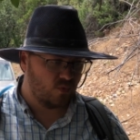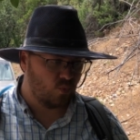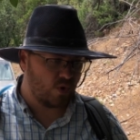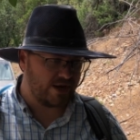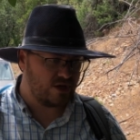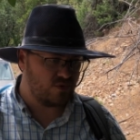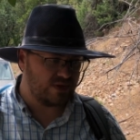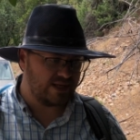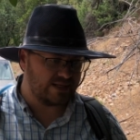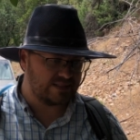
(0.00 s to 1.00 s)
When you
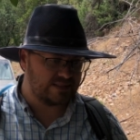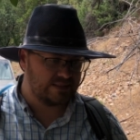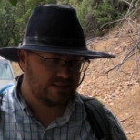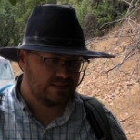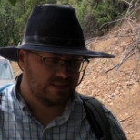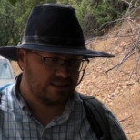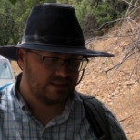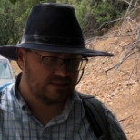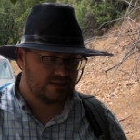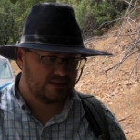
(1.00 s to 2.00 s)
get
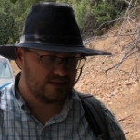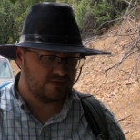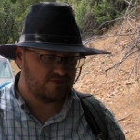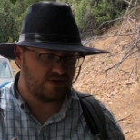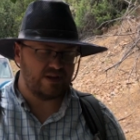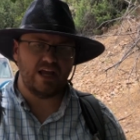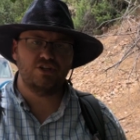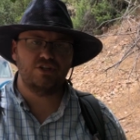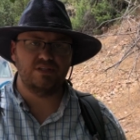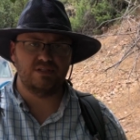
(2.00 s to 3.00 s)

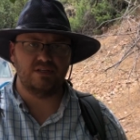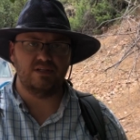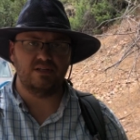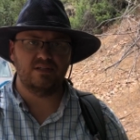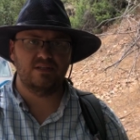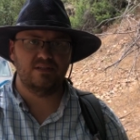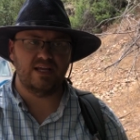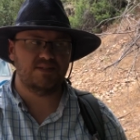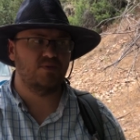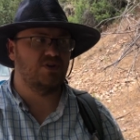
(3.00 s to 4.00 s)
variations in it,
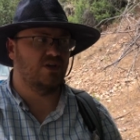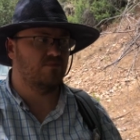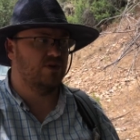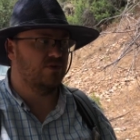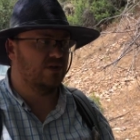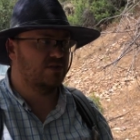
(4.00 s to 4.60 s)
that's when you get beauty.